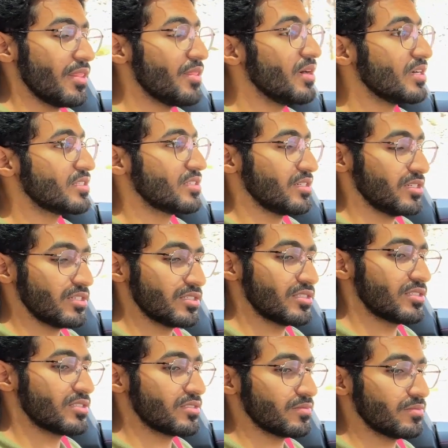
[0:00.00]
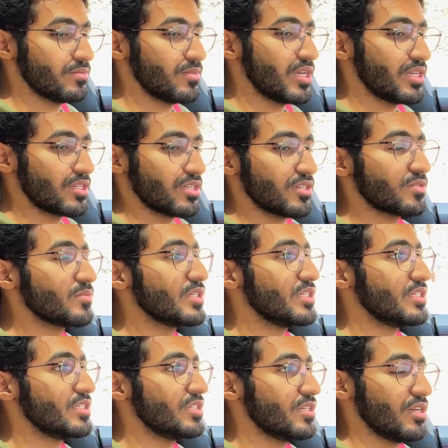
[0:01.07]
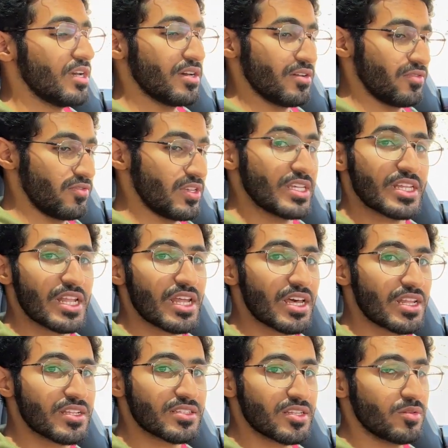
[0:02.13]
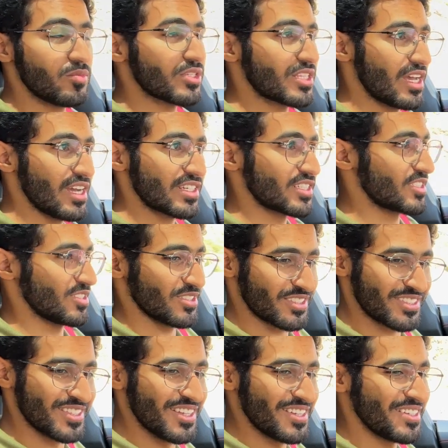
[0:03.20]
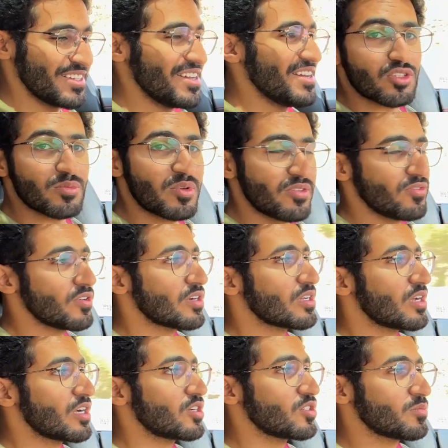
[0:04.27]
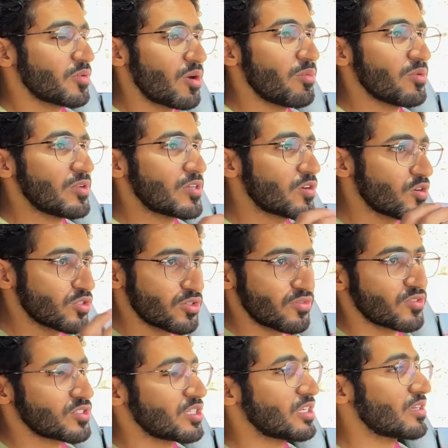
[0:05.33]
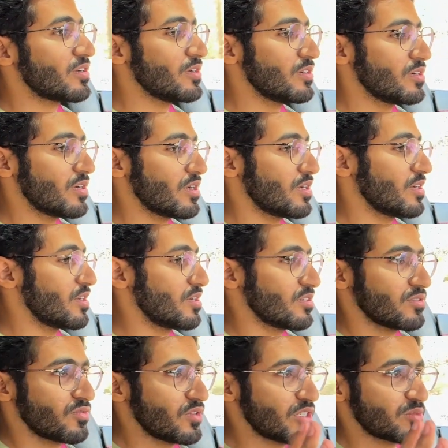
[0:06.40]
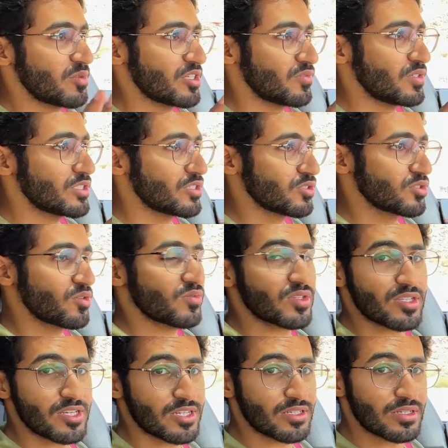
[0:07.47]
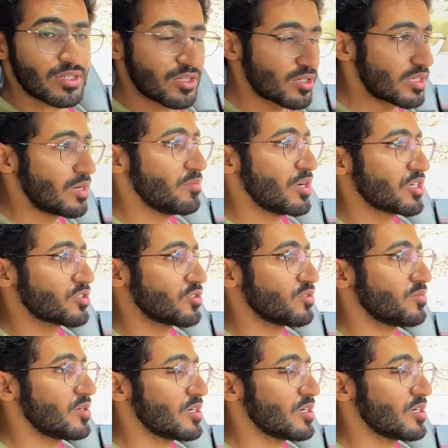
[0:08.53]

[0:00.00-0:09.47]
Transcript: And that is making me feel a little bit anxious. Now, to be fair, I could probably go to Fujairah and finish my adventures over there, come back to